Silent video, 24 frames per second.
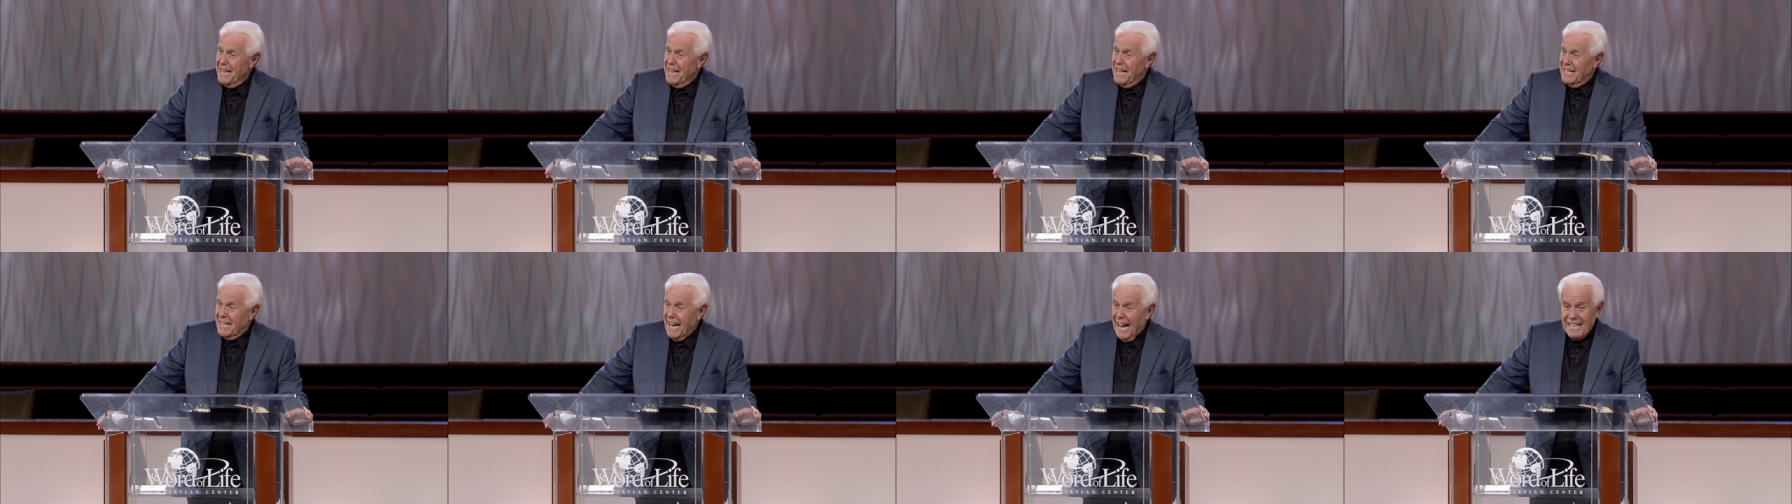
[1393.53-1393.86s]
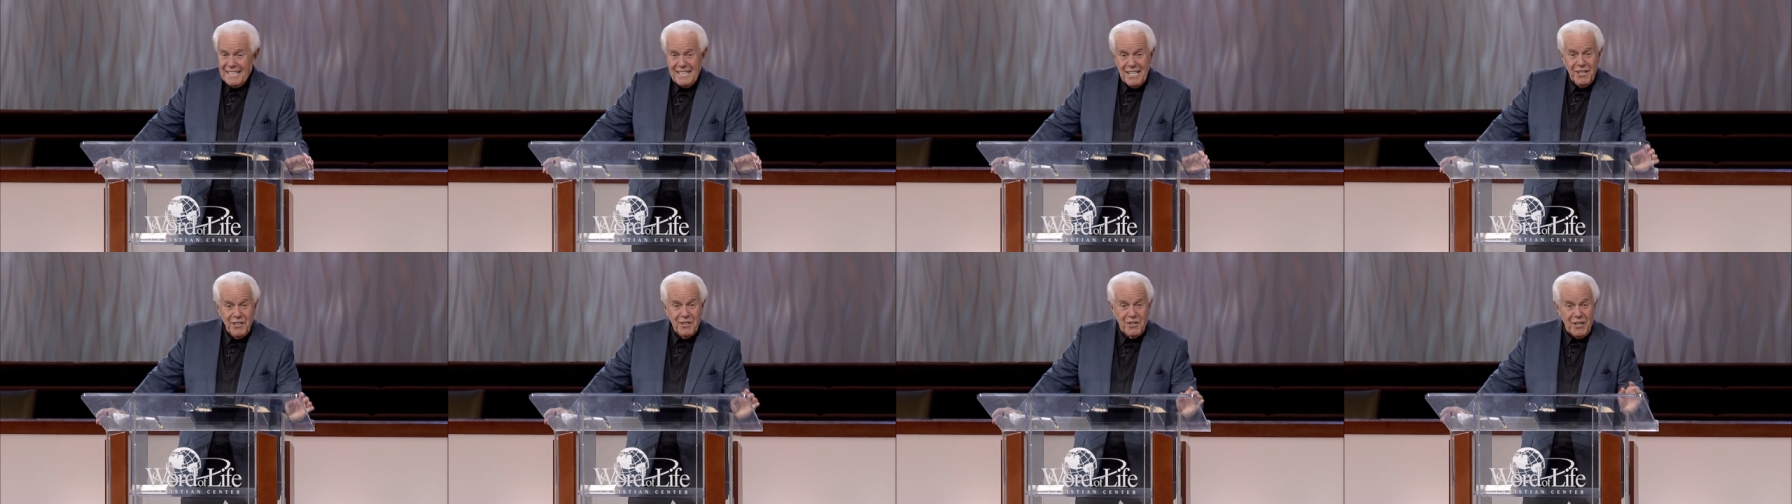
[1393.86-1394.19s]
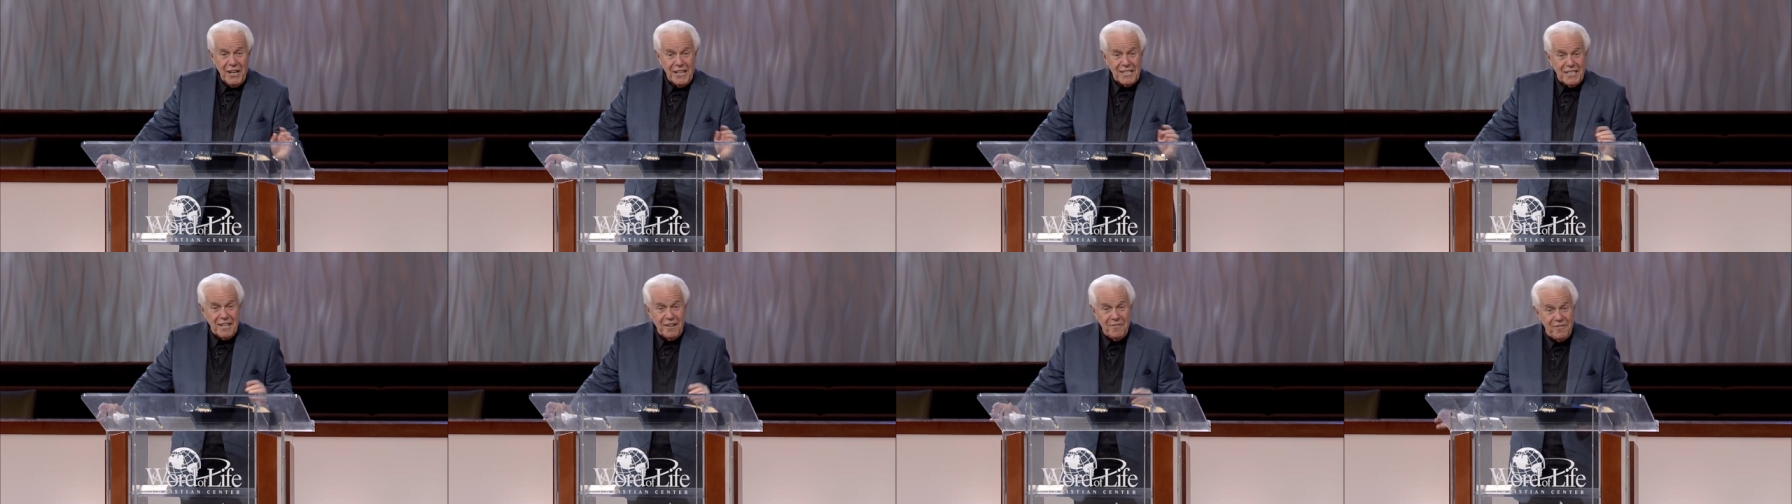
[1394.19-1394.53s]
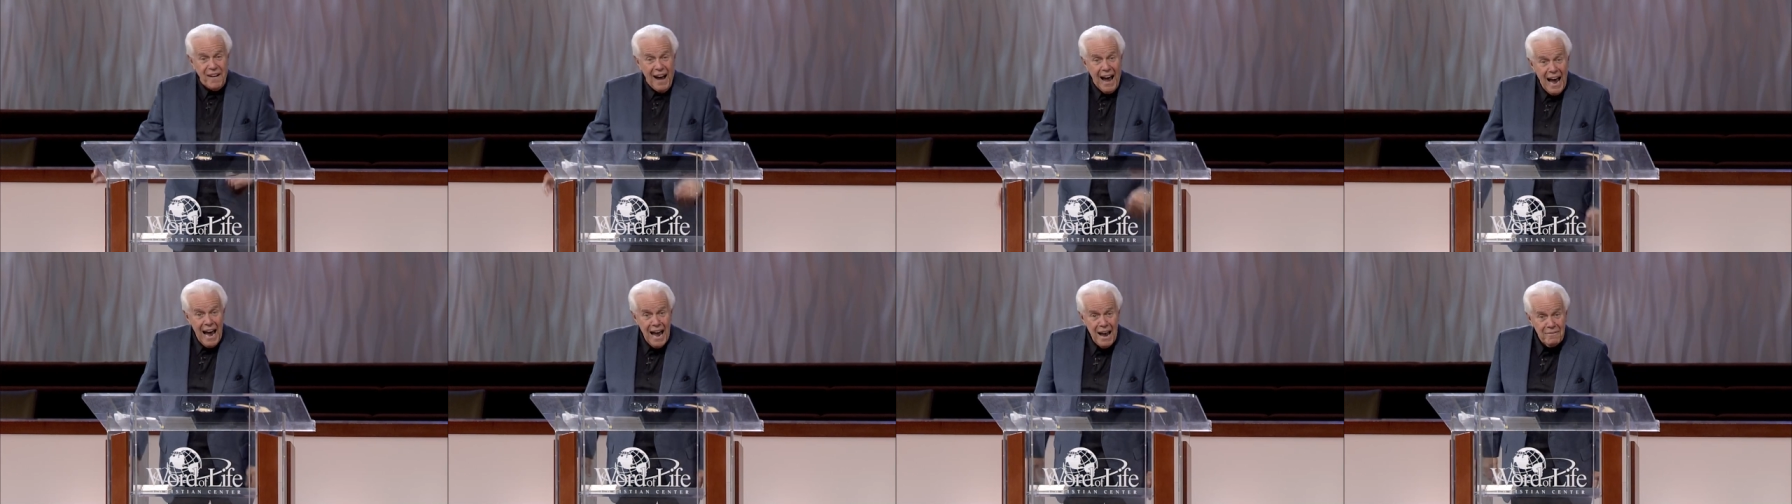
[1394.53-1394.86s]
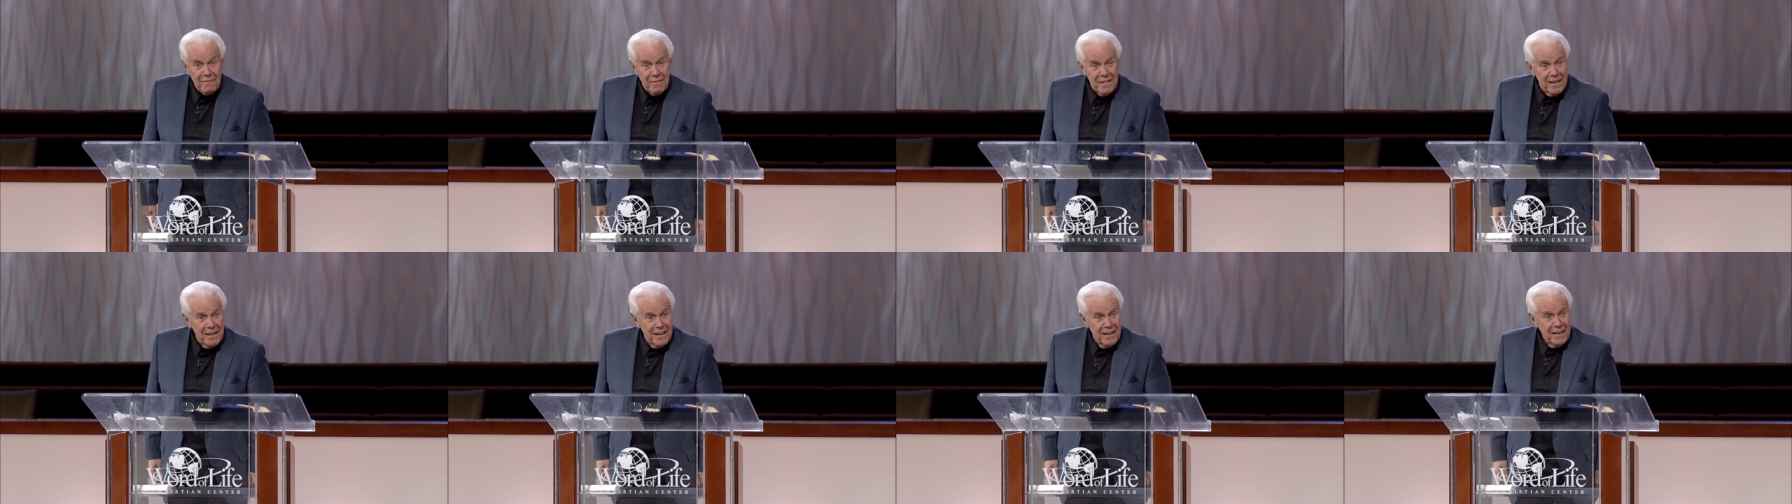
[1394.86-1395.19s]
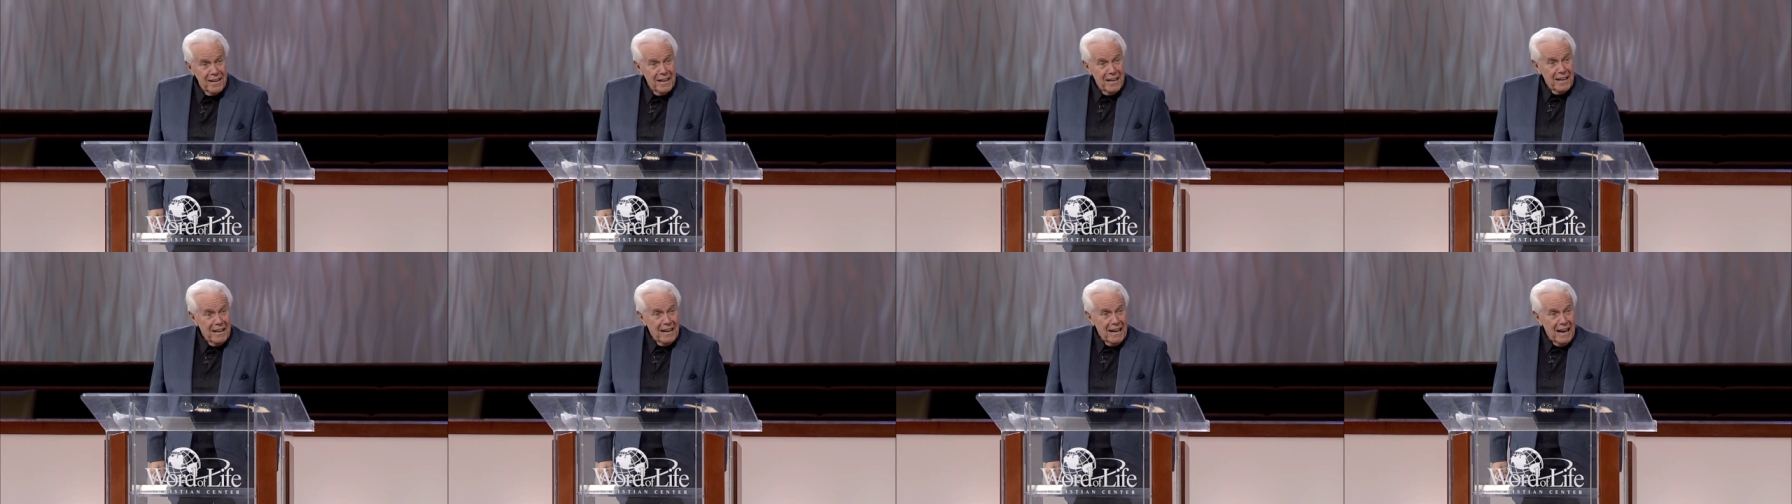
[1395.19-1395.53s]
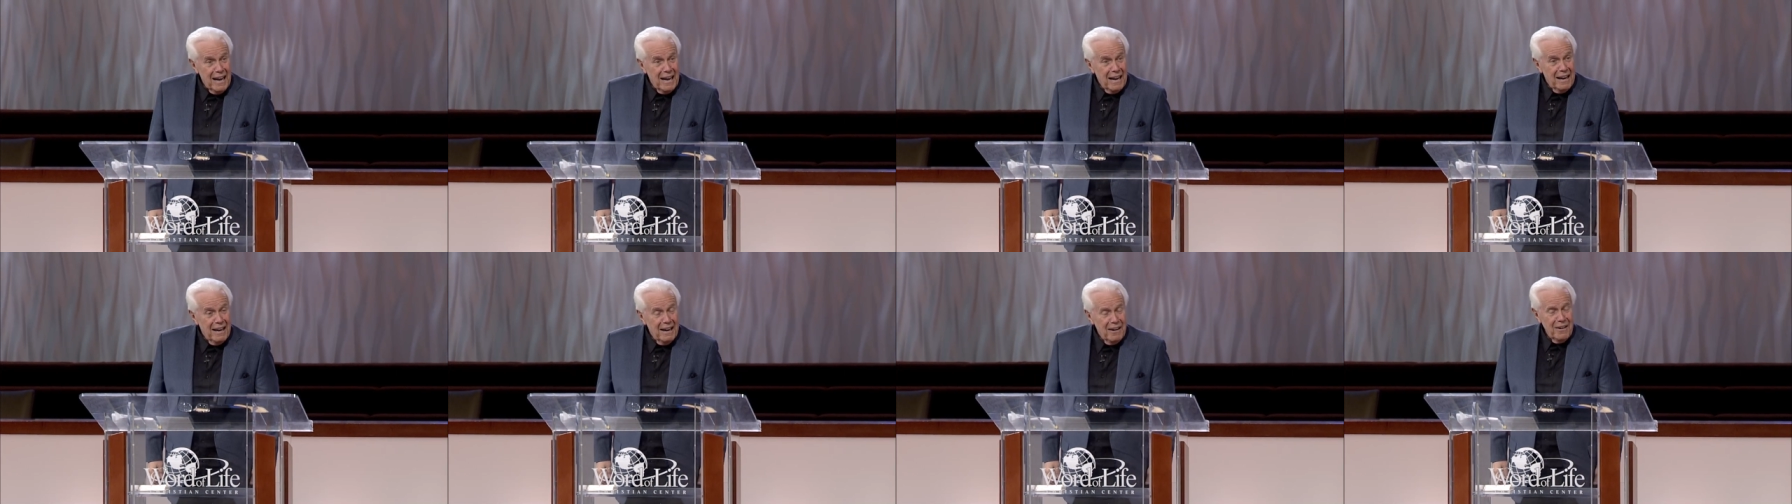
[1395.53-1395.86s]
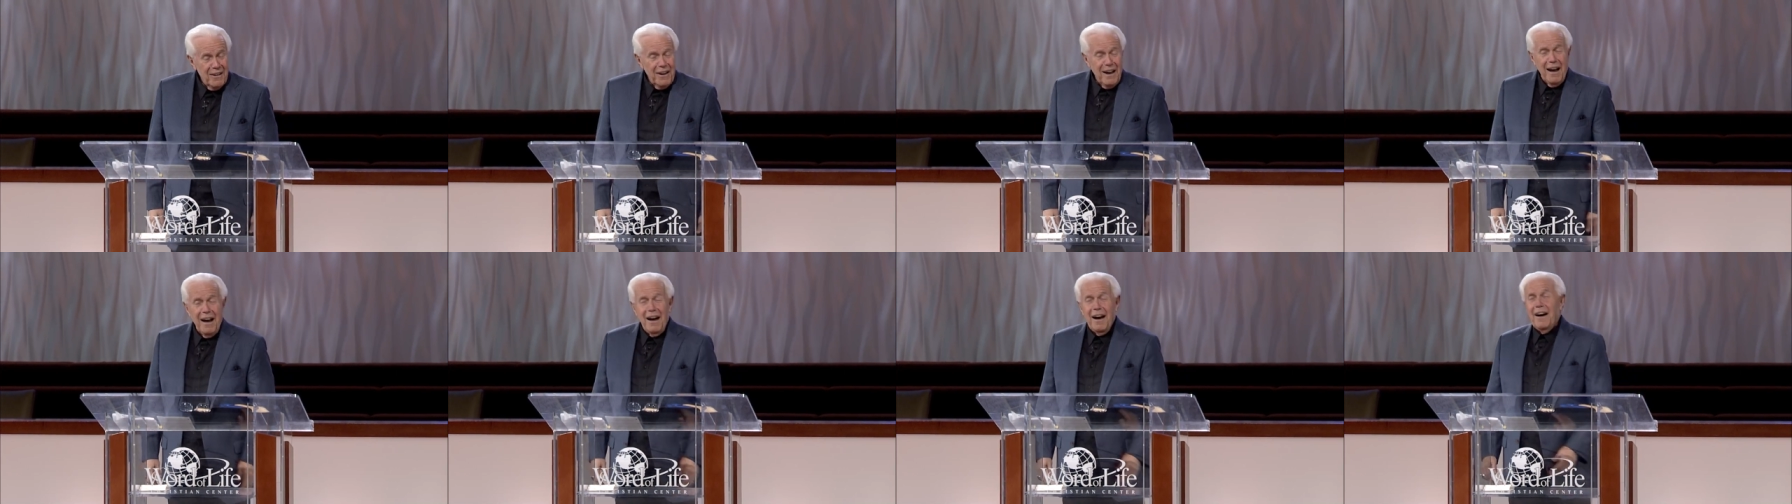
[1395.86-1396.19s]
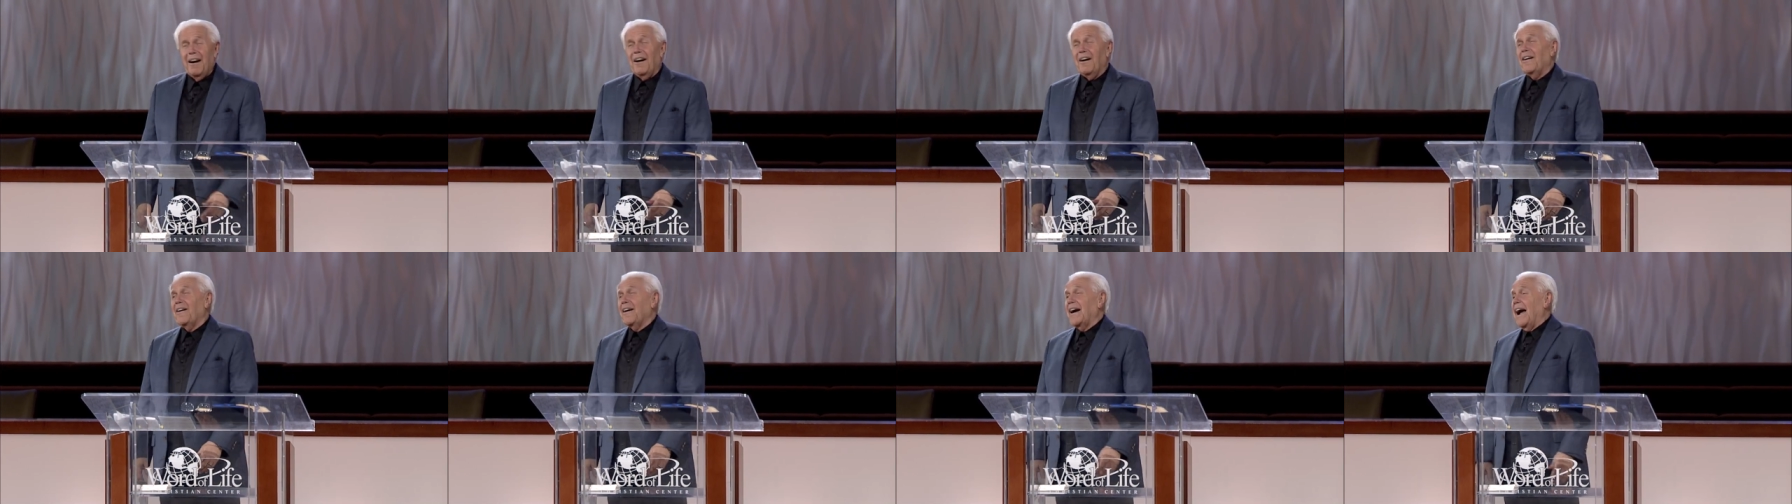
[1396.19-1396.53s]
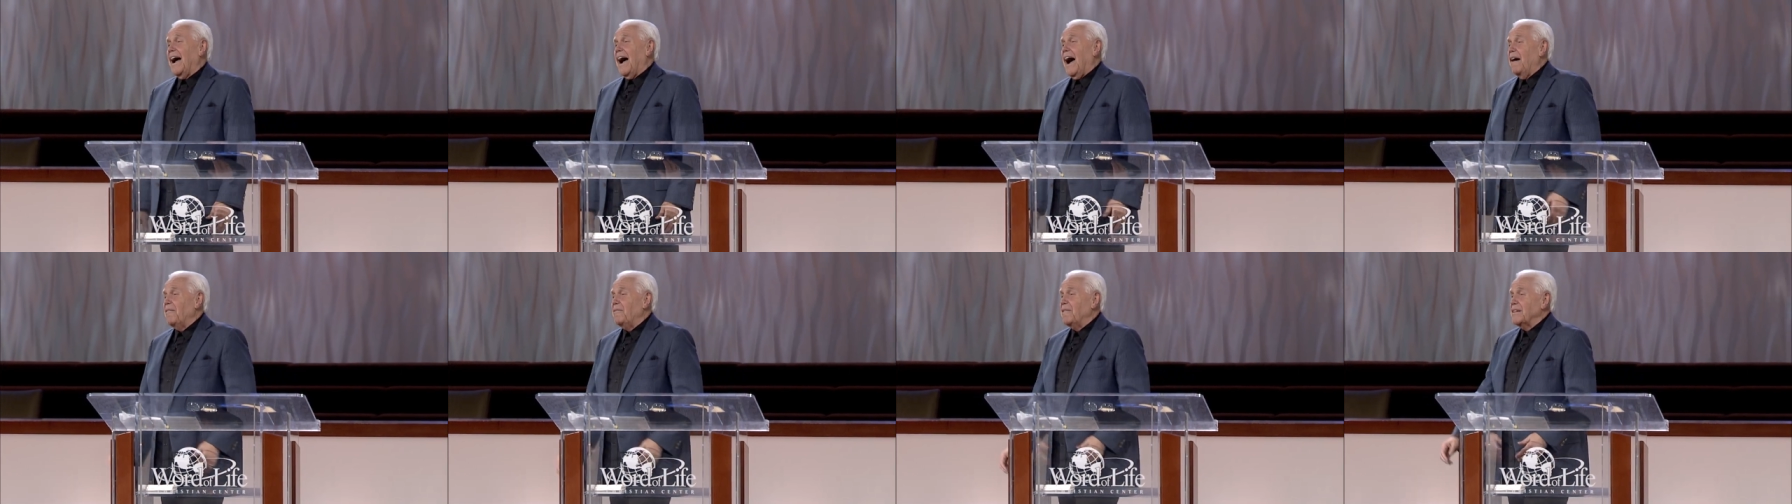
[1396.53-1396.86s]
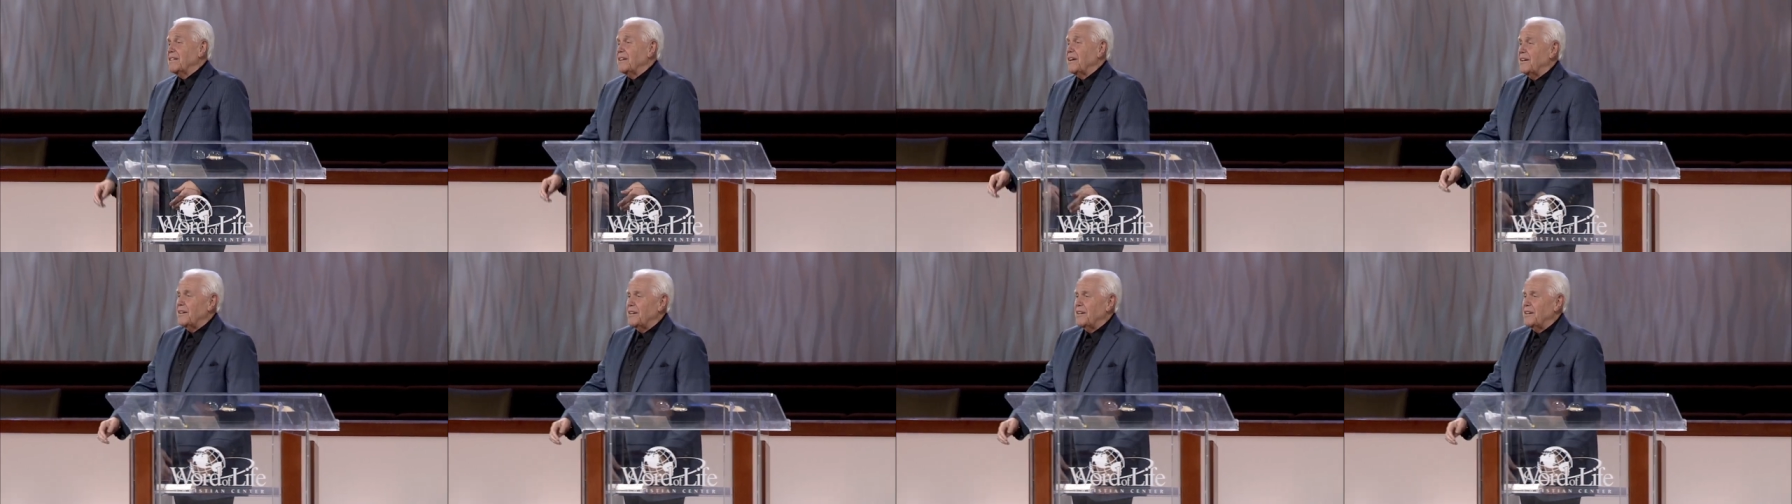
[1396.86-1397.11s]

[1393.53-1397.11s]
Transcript: 1965. Oh, God, I was a,